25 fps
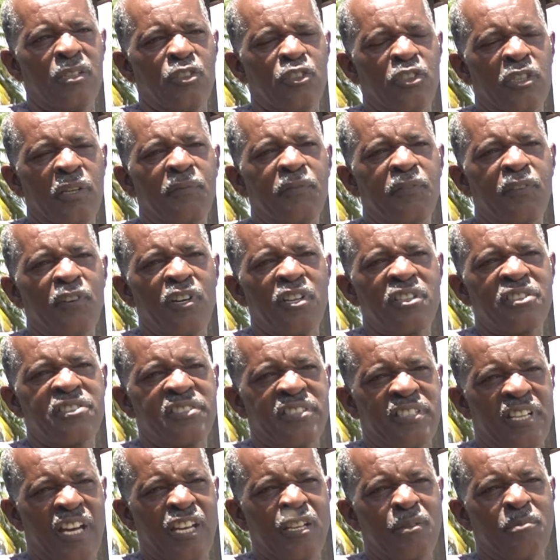the
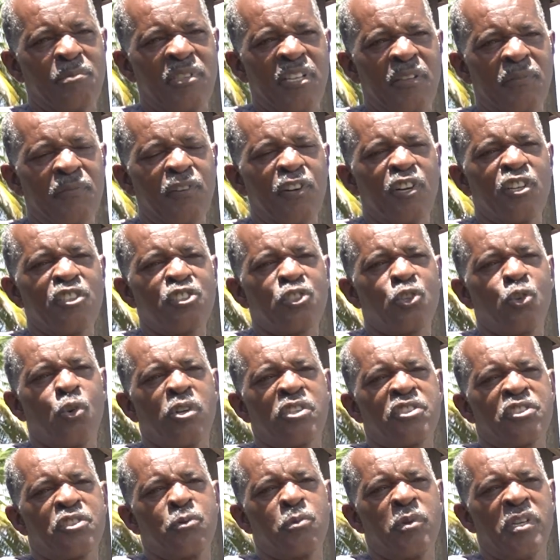first
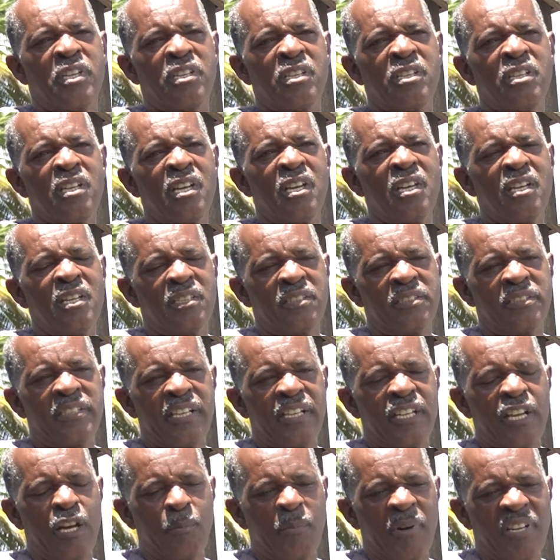course we
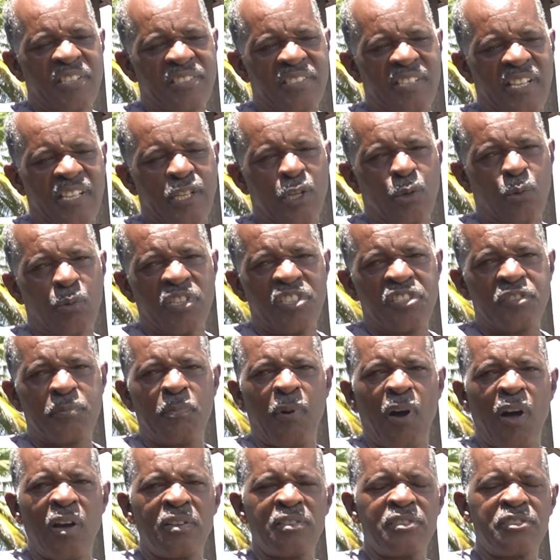did, I must say the
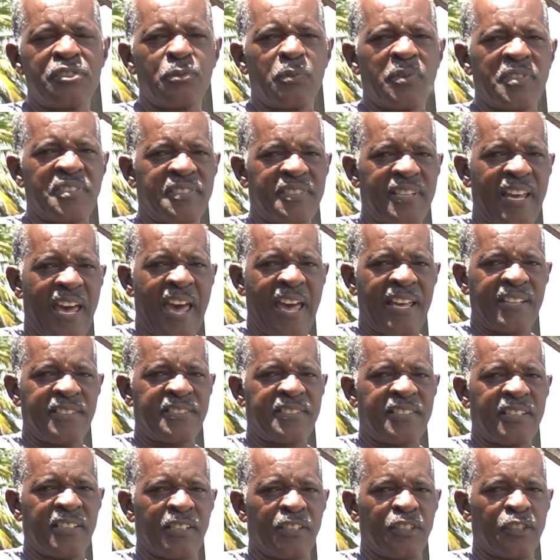response was
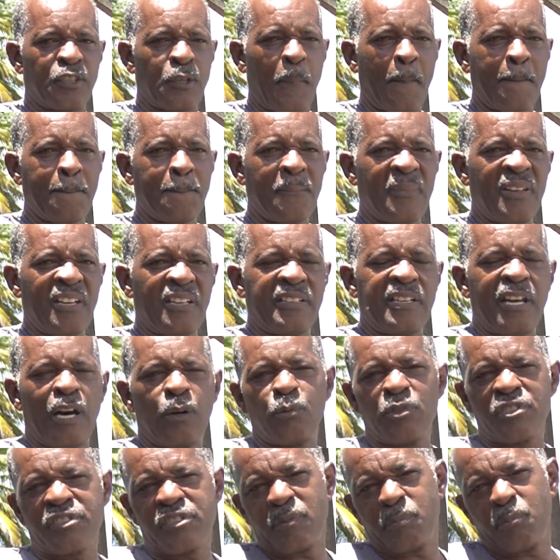excellent. That
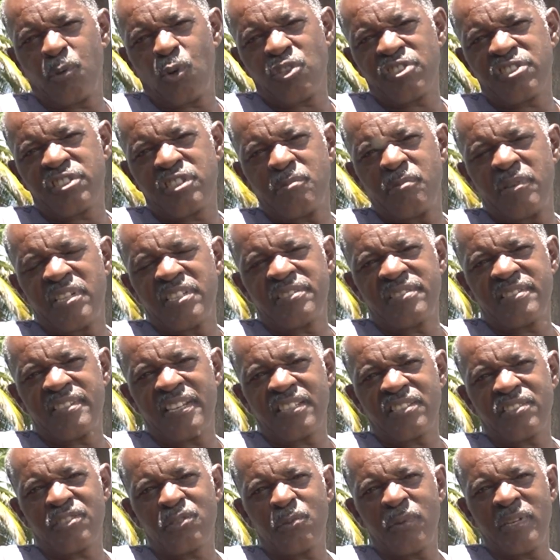was supposed to be
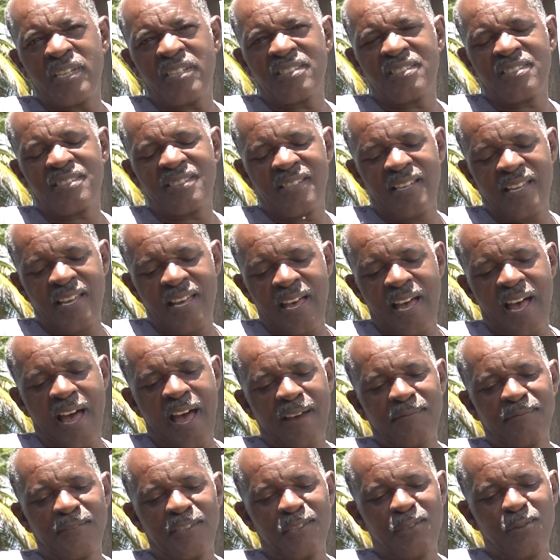6 weeks.
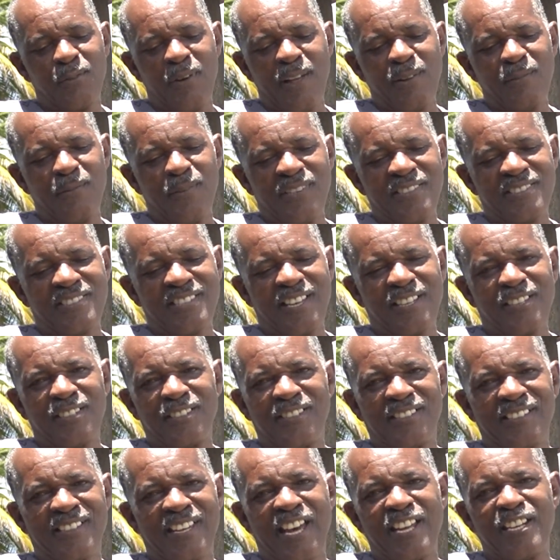After 12 weeks, I
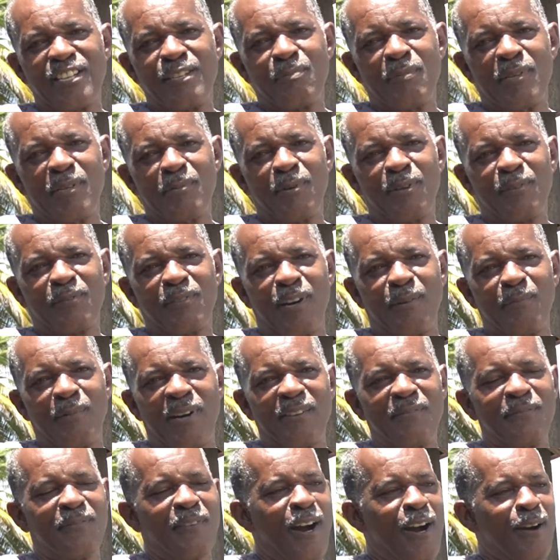couldn't get the people from
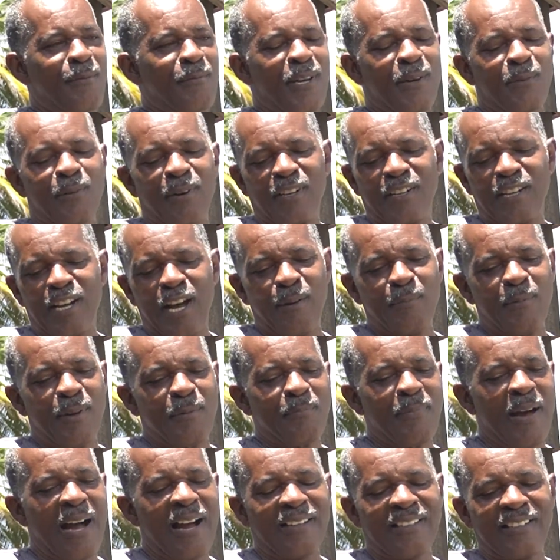my farm. They were coming
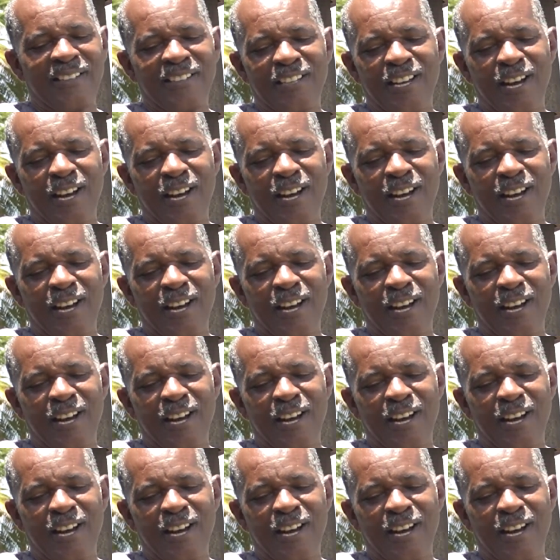back,